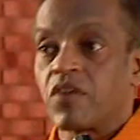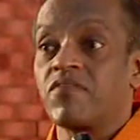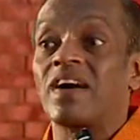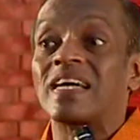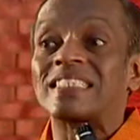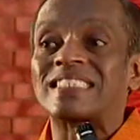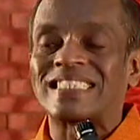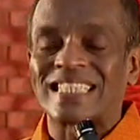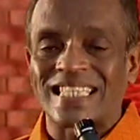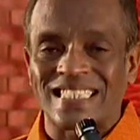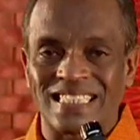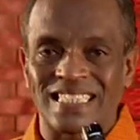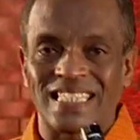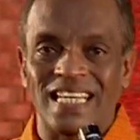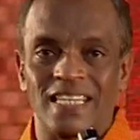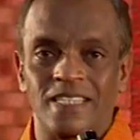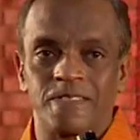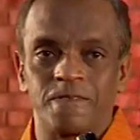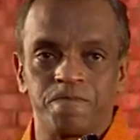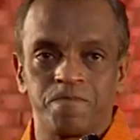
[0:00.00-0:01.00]
verse
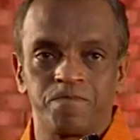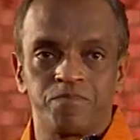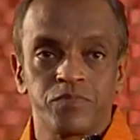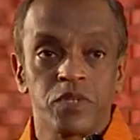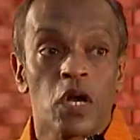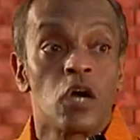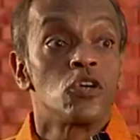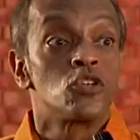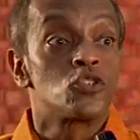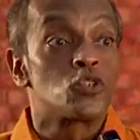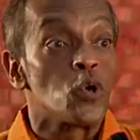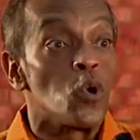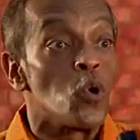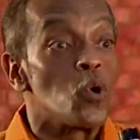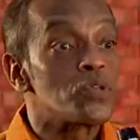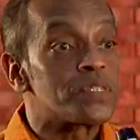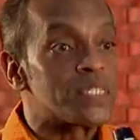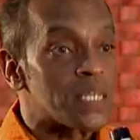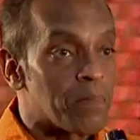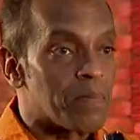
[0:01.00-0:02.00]
16.
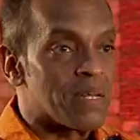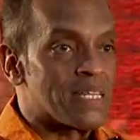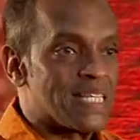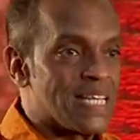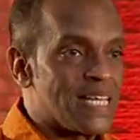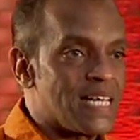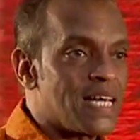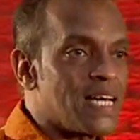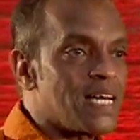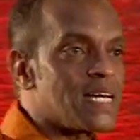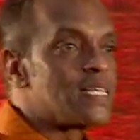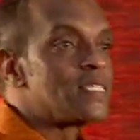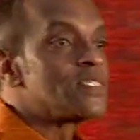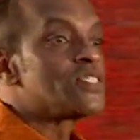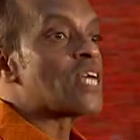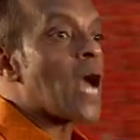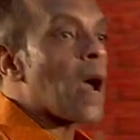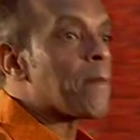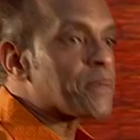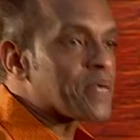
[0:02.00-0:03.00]
2 Timothy
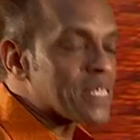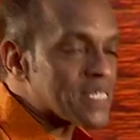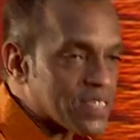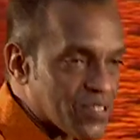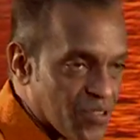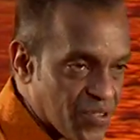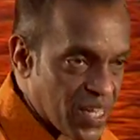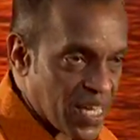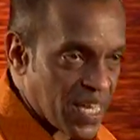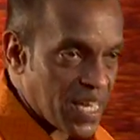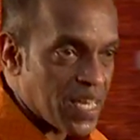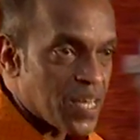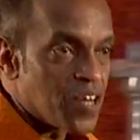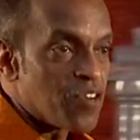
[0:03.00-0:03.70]
chapter 3,